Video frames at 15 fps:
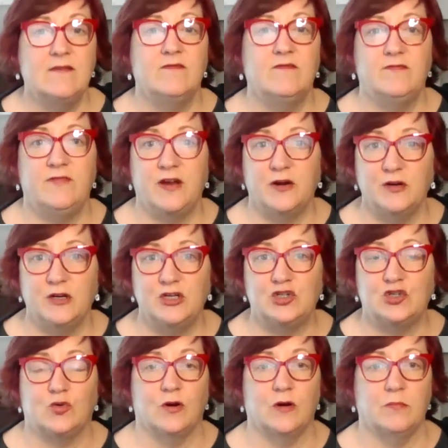very
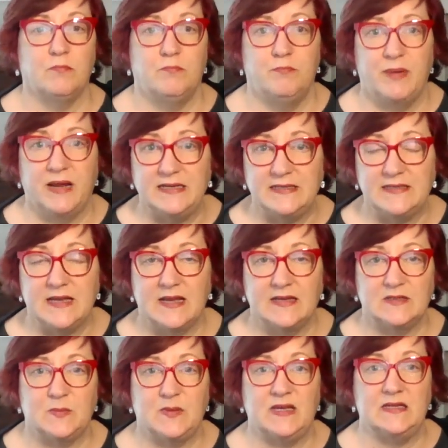short,
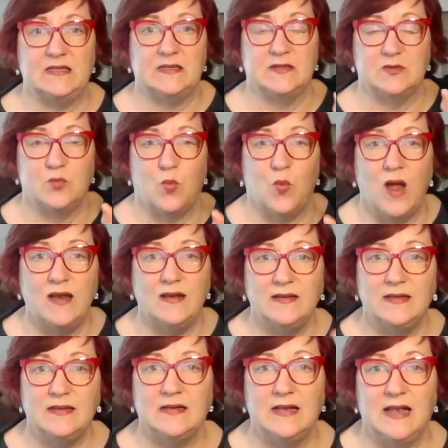bite-sized pieces, one
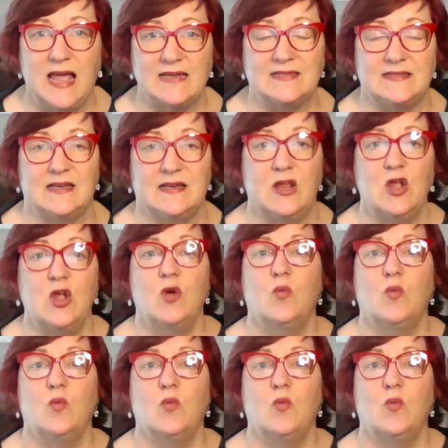little lesson